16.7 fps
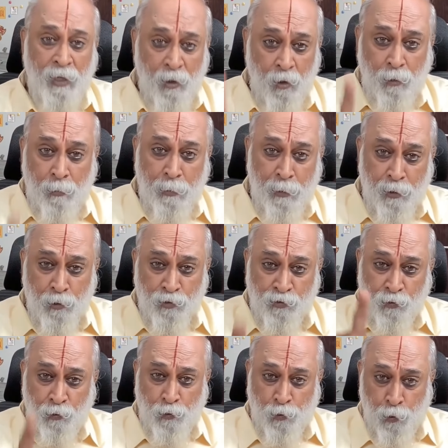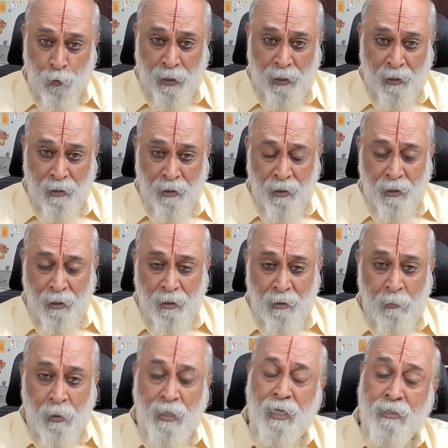may not be useful today,
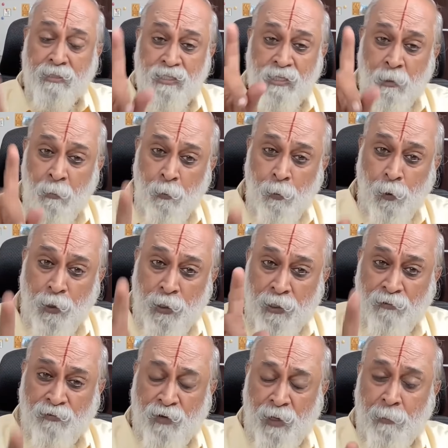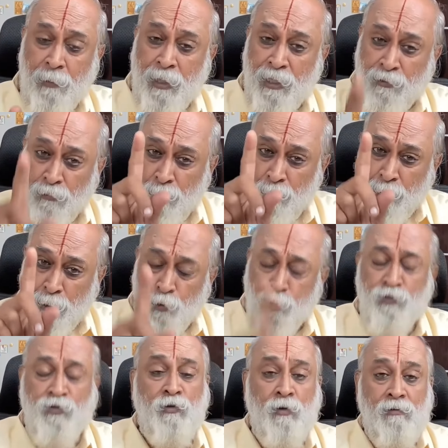but at some point of time it will be
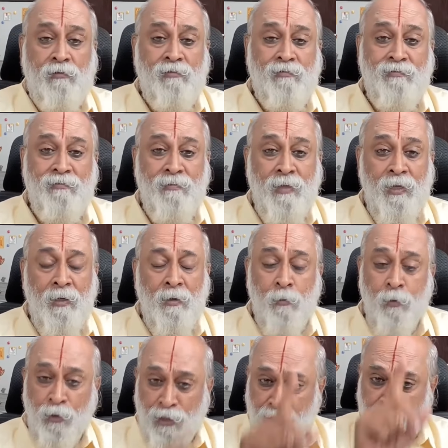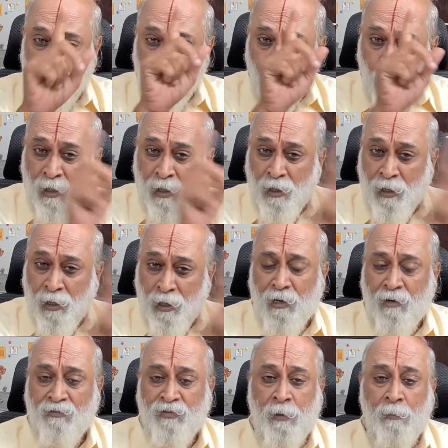useful. Put it in one
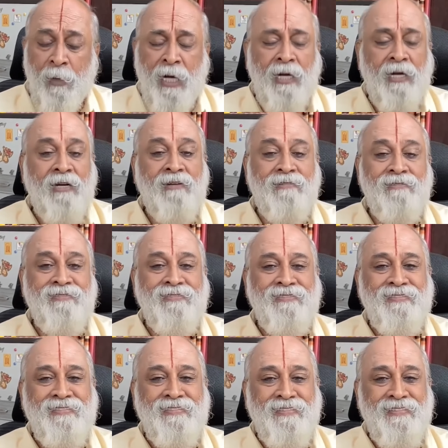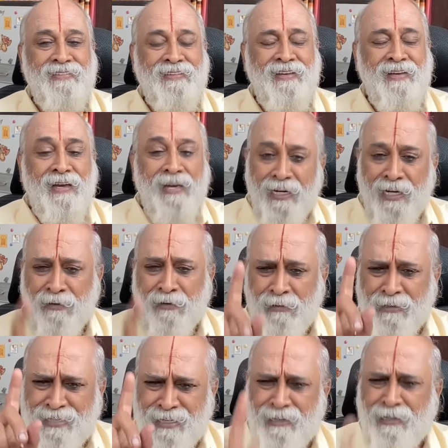corner of the mind.
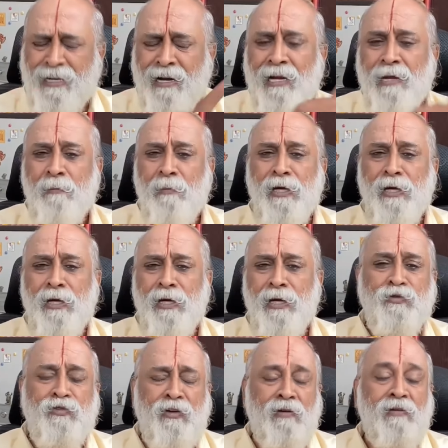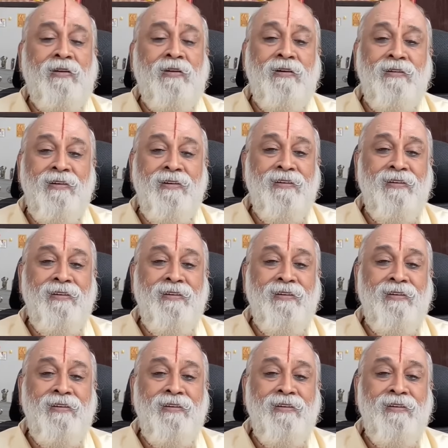It will certainly be useful.